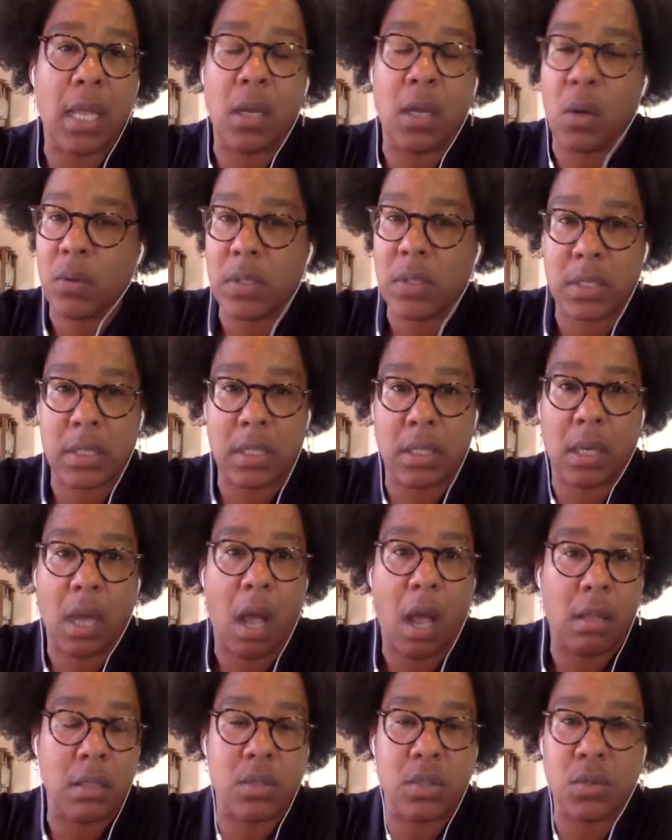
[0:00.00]
go to City
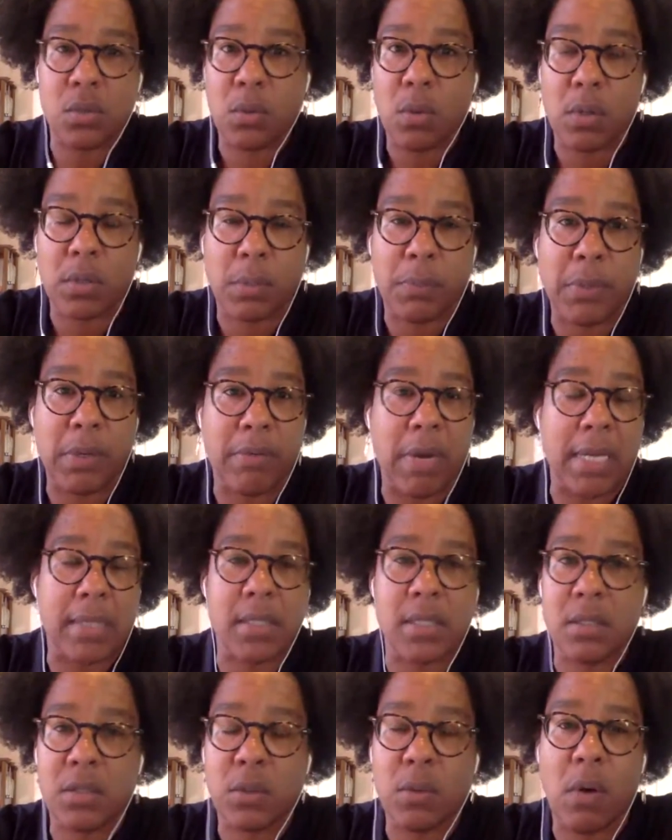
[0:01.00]
College and do all their
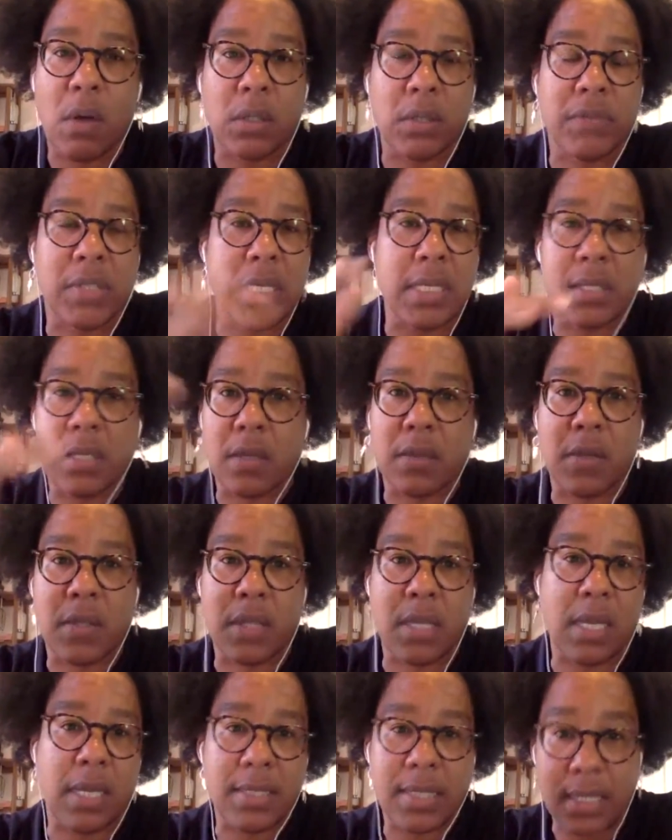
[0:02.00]
prereqs and do all of these other
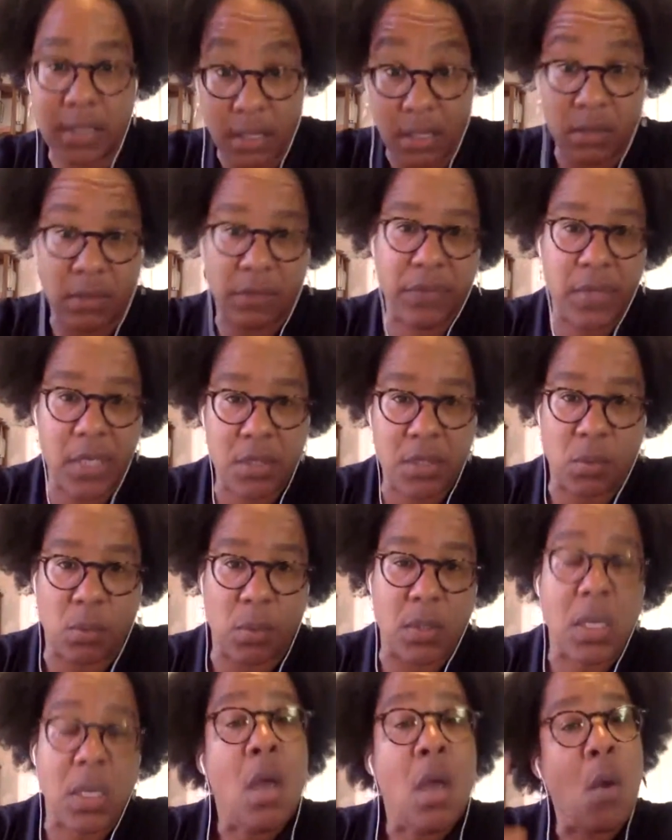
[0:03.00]
things as
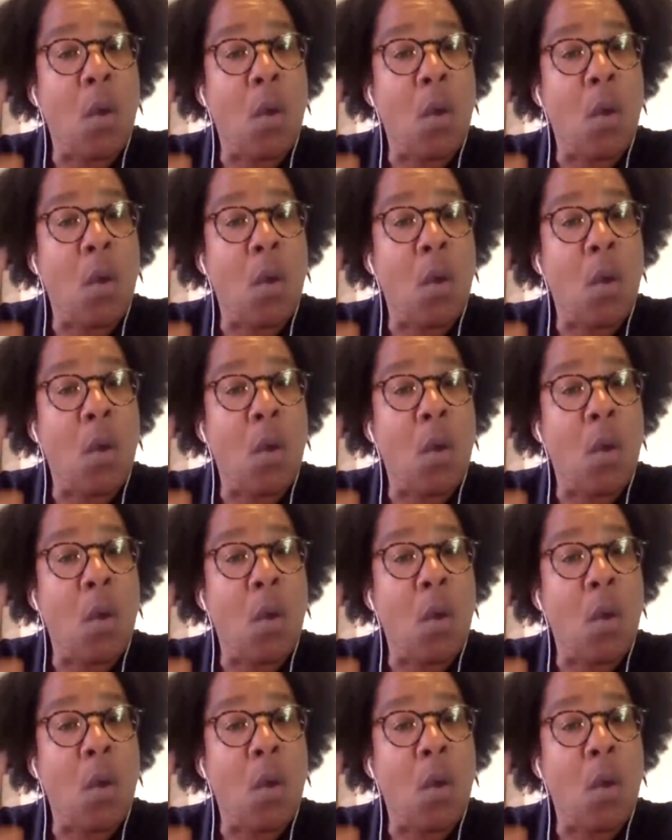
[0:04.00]
individuals.